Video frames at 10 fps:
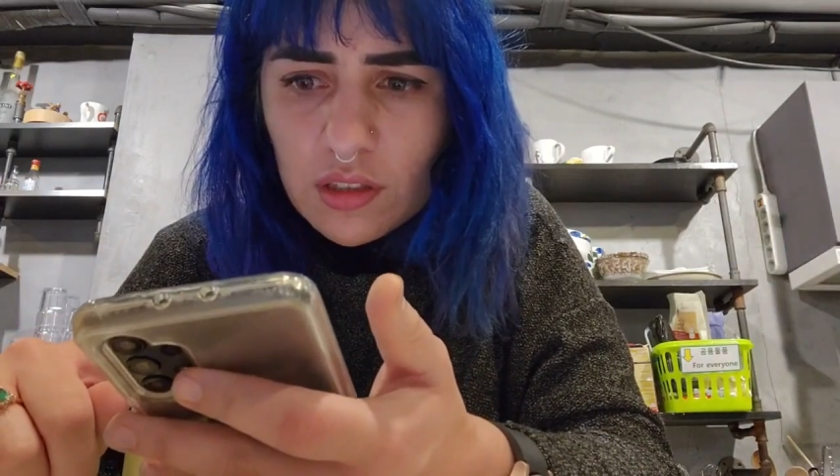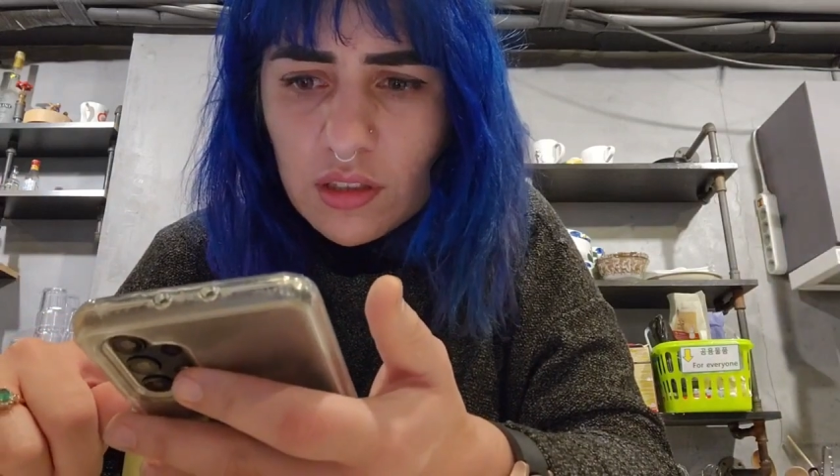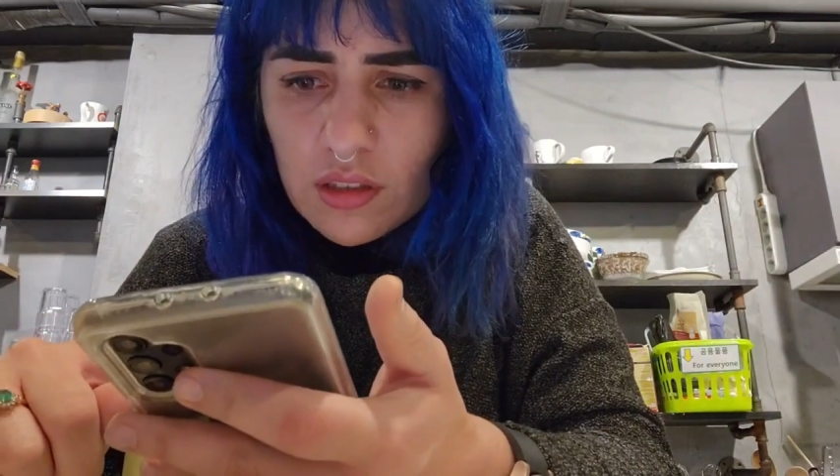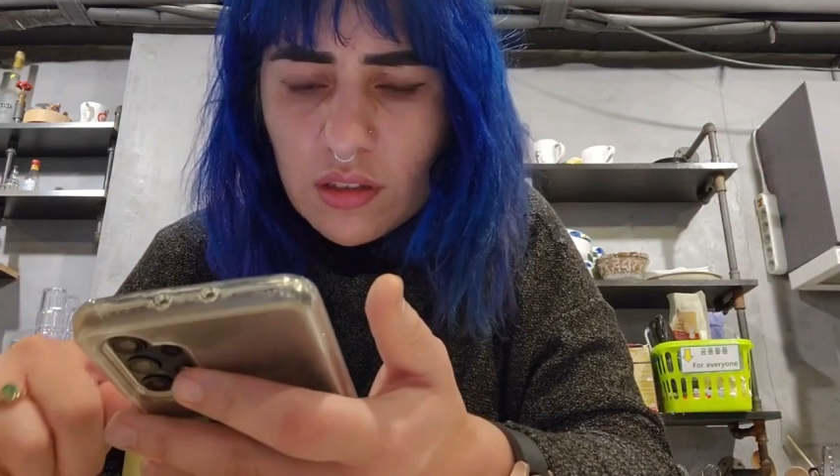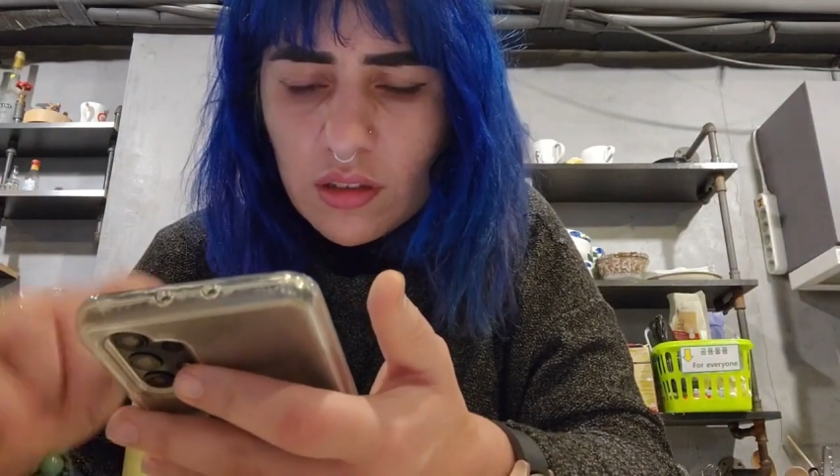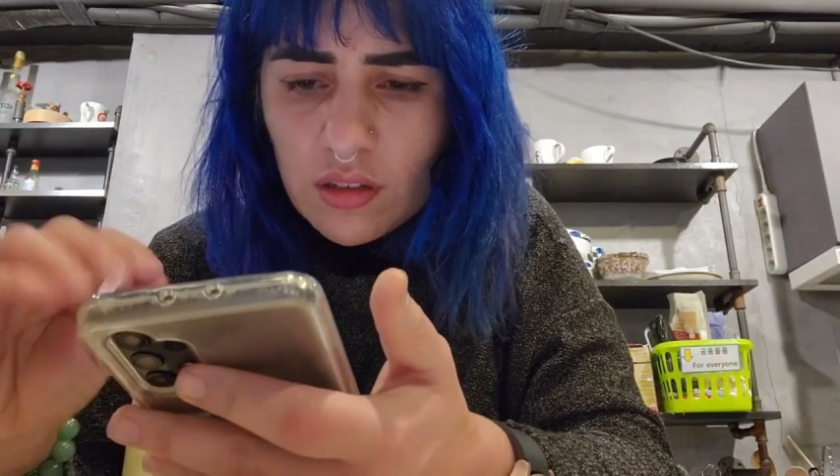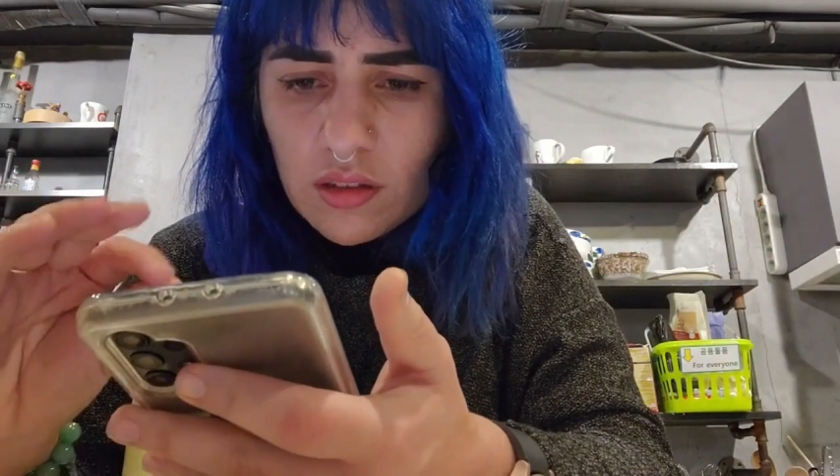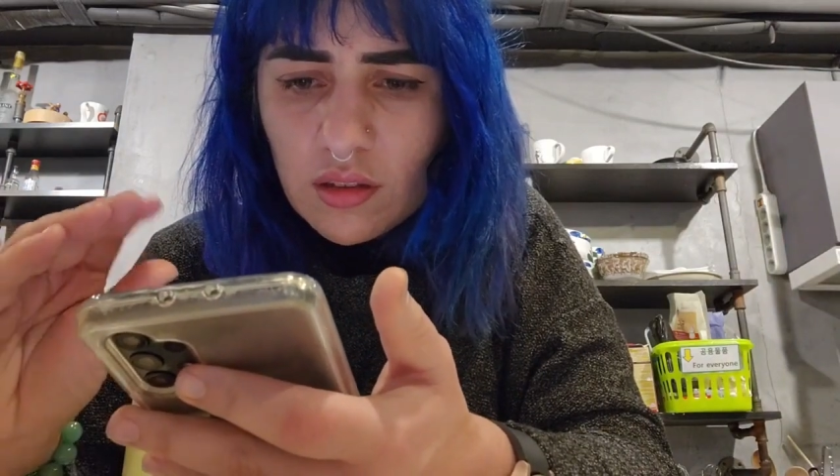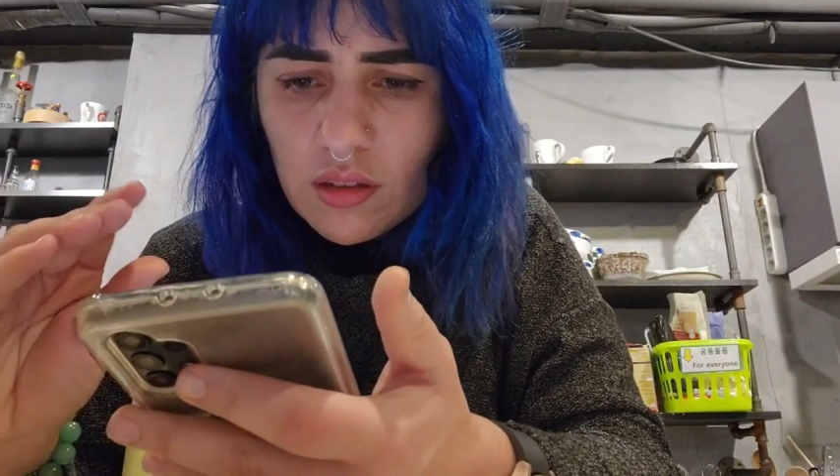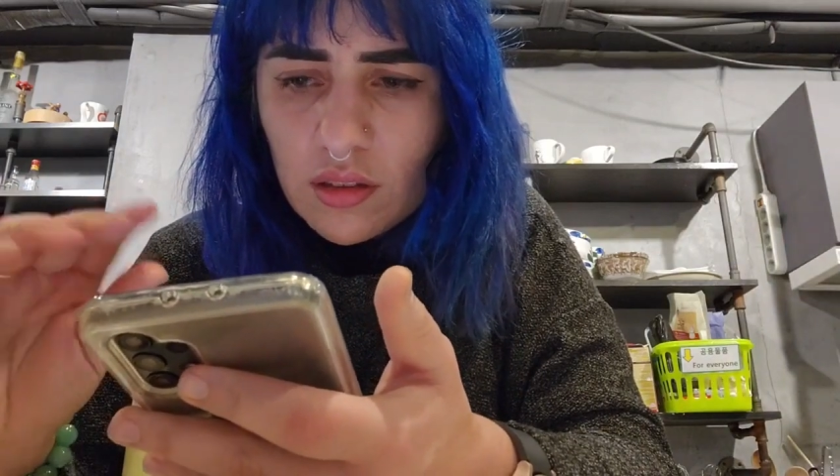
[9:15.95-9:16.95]

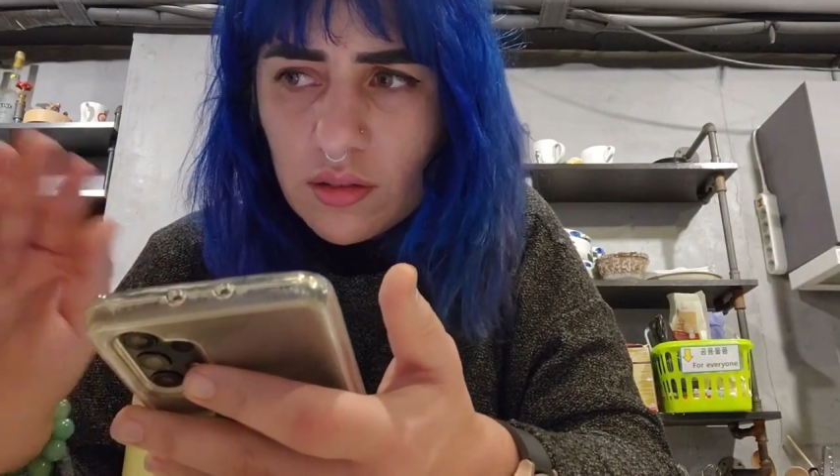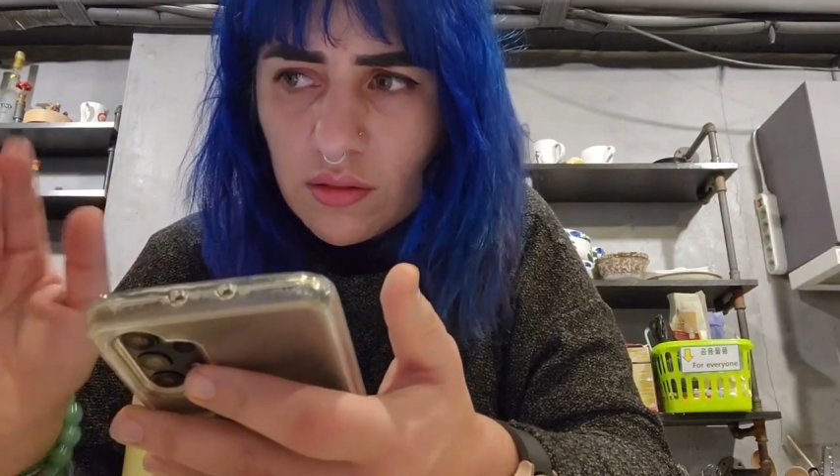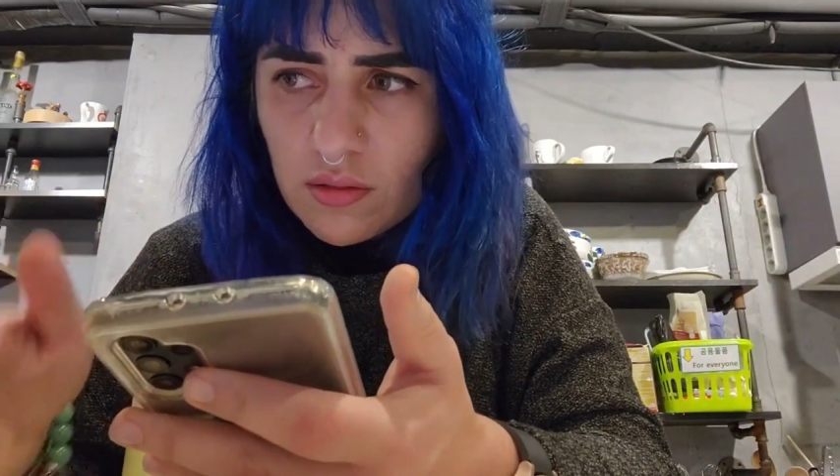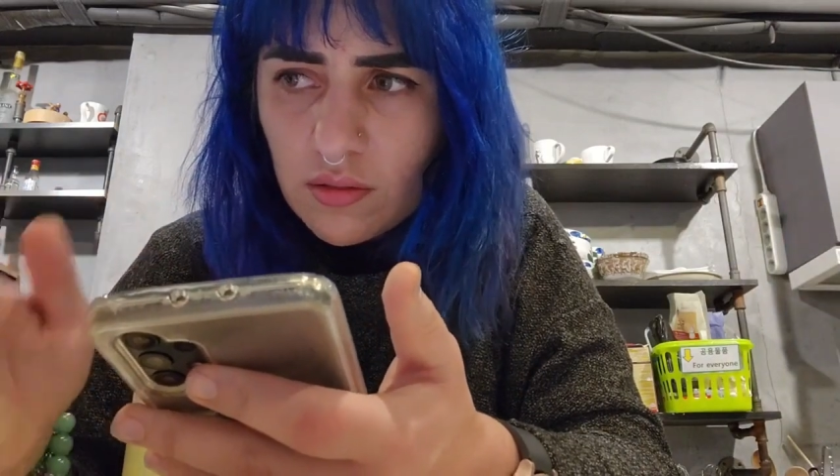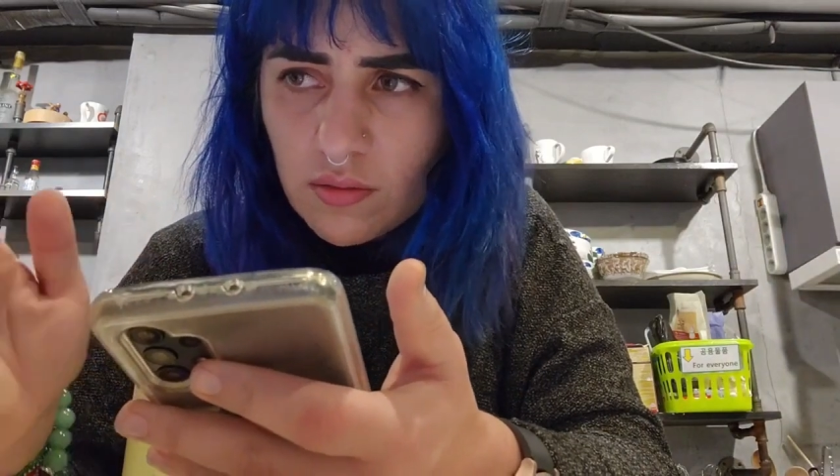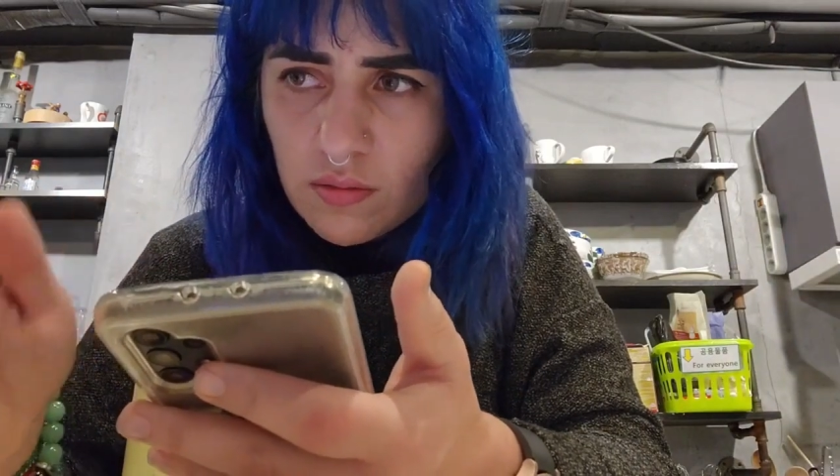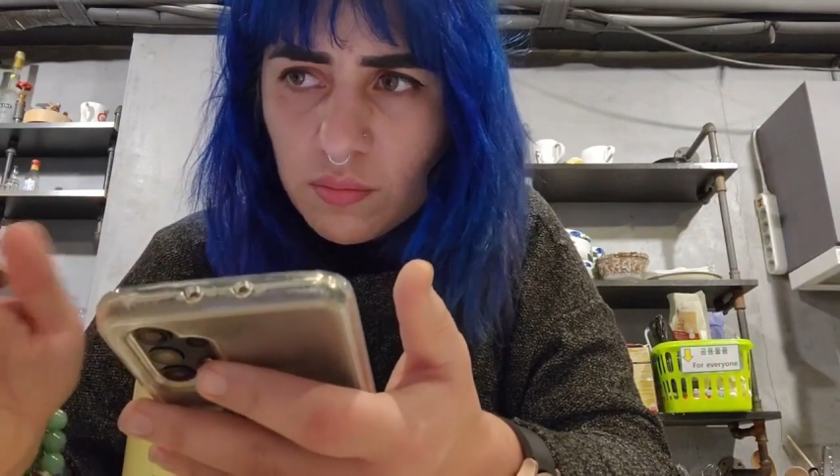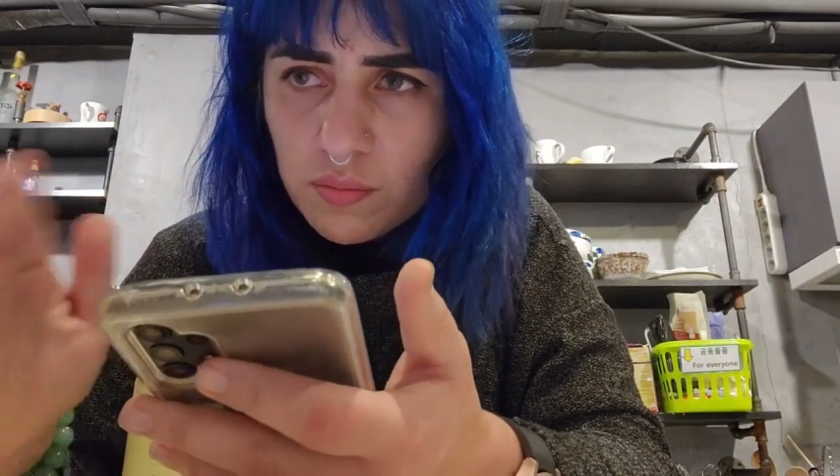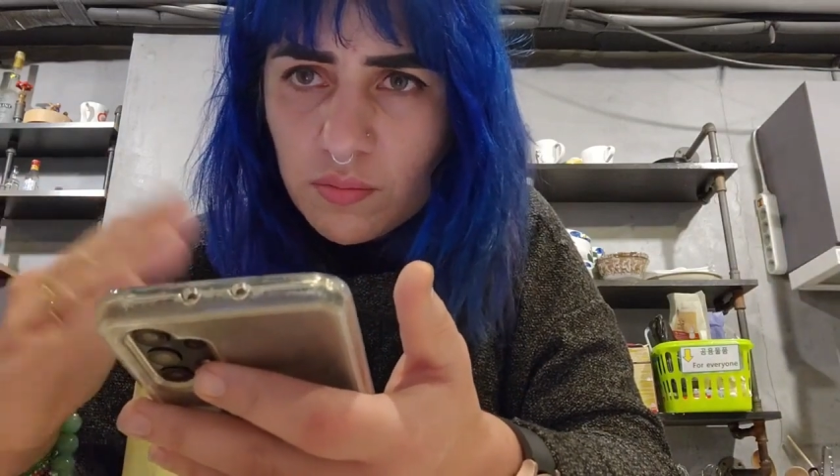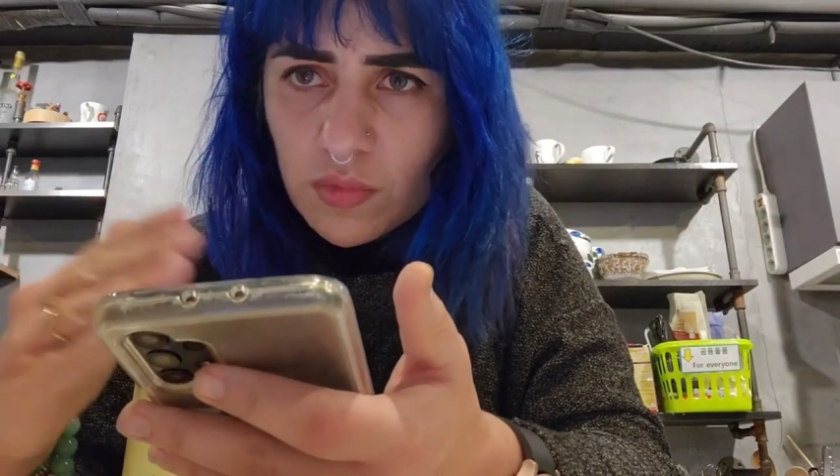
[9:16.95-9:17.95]
The
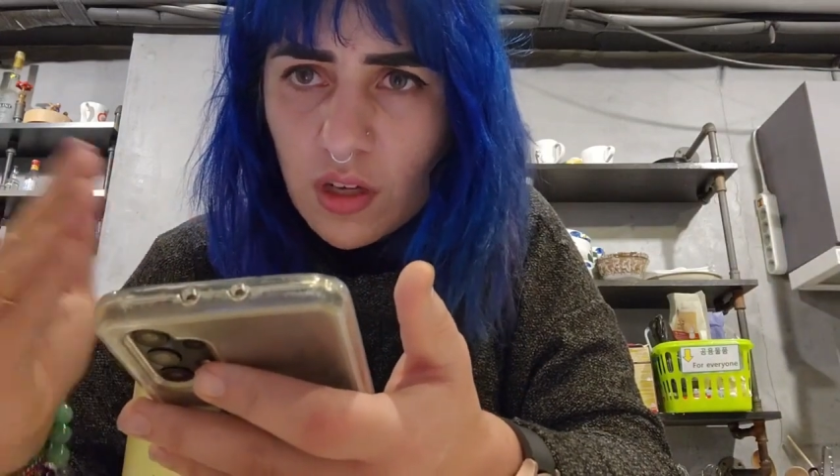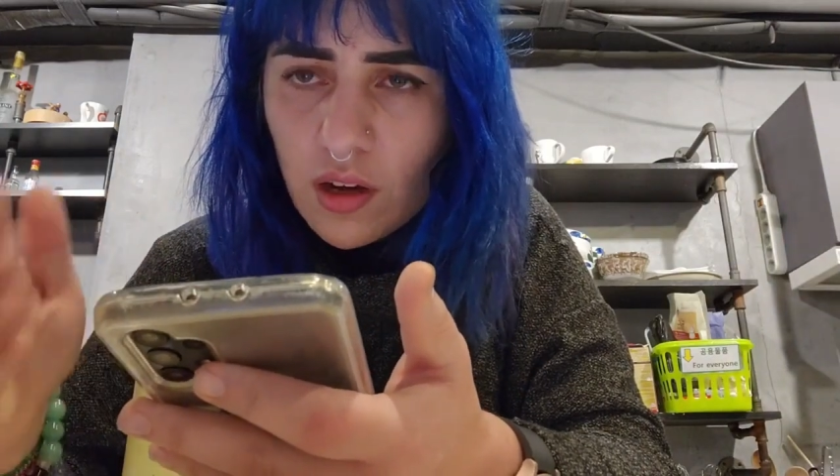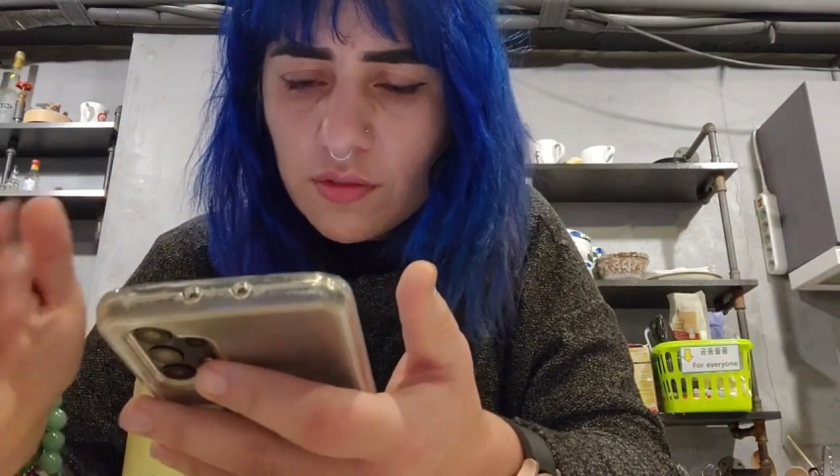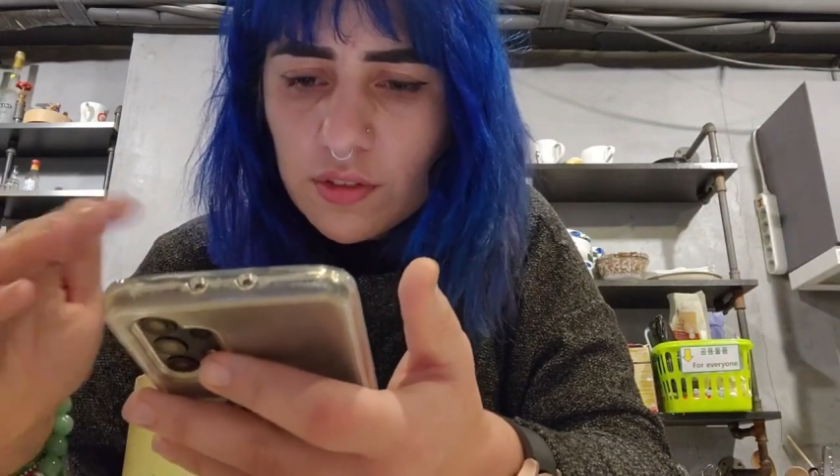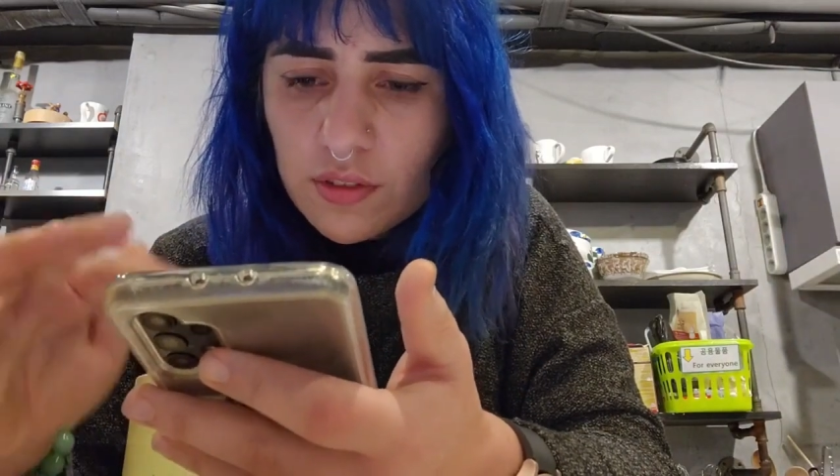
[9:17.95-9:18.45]
cover